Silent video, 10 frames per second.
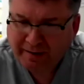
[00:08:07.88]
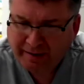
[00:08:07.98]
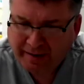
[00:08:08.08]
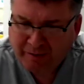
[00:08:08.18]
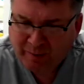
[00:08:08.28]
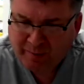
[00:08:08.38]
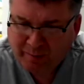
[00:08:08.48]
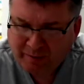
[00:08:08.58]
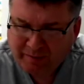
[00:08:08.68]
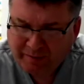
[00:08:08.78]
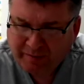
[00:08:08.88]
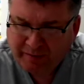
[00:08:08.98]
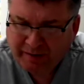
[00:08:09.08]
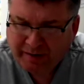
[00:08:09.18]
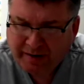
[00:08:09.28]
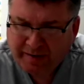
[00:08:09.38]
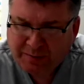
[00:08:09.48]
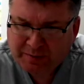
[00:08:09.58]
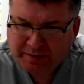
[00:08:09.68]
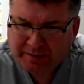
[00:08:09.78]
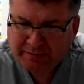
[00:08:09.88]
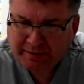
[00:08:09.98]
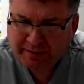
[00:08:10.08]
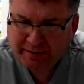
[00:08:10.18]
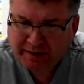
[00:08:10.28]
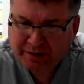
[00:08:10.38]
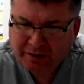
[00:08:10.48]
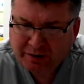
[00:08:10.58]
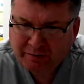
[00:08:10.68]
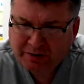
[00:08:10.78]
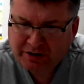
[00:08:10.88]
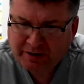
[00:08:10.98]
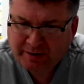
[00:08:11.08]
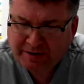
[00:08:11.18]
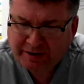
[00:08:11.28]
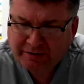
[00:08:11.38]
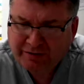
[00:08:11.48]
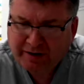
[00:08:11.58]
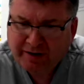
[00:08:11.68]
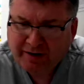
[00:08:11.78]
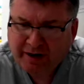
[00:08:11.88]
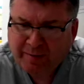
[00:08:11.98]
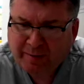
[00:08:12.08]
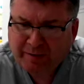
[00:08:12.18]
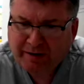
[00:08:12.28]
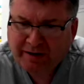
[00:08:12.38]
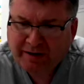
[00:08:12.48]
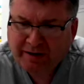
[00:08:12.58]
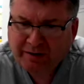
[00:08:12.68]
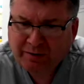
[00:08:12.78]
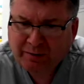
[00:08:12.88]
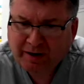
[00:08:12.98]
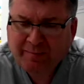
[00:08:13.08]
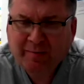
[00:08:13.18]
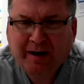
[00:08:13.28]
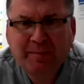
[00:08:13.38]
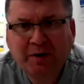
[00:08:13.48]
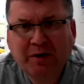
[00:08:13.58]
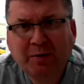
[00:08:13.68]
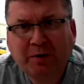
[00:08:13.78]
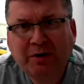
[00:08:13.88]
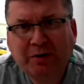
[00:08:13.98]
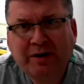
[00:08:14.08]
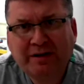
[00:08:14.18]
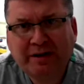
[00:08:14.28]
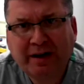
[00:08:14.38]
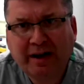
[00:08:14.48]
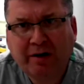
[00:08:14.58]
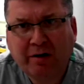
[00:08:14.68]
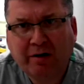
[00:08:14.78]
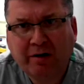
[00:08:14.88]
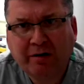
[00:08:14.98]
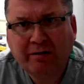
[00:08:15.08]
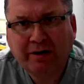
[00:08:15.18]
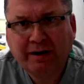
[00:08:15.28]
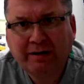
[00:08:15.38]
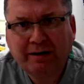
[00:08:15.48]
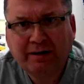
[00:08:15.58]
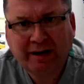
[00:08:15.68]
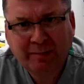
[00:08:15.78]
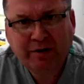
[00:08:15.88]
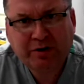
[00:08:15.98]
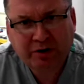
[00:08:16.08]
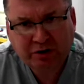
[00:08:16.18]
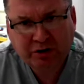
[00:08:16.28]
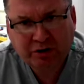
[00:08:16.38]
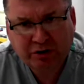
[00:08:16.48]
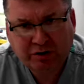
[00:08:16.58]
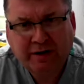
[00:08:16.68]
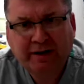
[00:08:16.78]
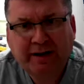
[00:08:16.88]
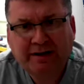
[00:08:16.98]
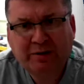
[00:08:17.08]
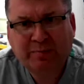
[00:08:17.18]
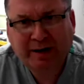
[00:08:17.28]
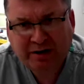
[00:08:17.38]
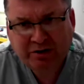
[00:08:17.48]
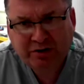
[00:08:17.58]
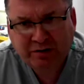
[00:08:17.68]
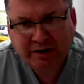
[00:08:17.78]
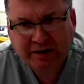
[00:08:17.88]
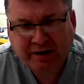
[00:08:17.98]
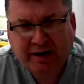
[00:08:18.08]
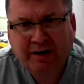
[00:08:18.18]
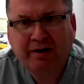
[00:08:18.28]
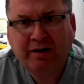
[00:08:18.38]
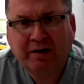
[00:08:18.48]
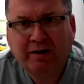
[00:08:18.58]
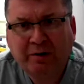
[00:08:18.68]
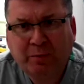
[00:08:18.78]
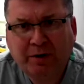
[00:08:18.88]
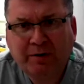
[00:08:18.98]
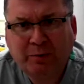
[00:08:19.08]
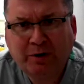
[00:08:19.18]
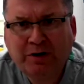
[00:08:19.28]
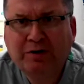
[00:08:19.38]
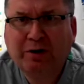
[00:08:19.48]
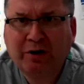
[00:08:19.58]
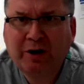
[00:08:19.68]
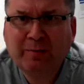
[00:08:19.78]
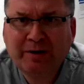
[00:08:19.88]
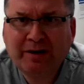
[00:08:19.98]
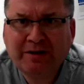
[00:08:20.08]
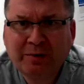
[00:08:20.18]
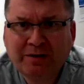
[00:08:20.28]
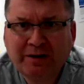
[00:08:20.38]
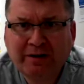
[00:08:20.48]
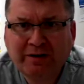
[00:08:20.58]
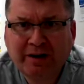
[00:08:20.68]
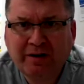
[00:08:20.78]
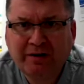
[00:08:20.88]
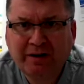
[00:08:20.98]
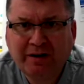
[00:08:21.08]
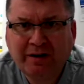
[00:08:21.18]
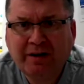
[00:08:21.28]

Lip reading: I remember, and again, this was this kind of younger version of myself. I remember thinking, I'm not the one who needs the care, right? Like I'm the doctor. It's the patients who need the care. What are you talking about this whole self-care thing?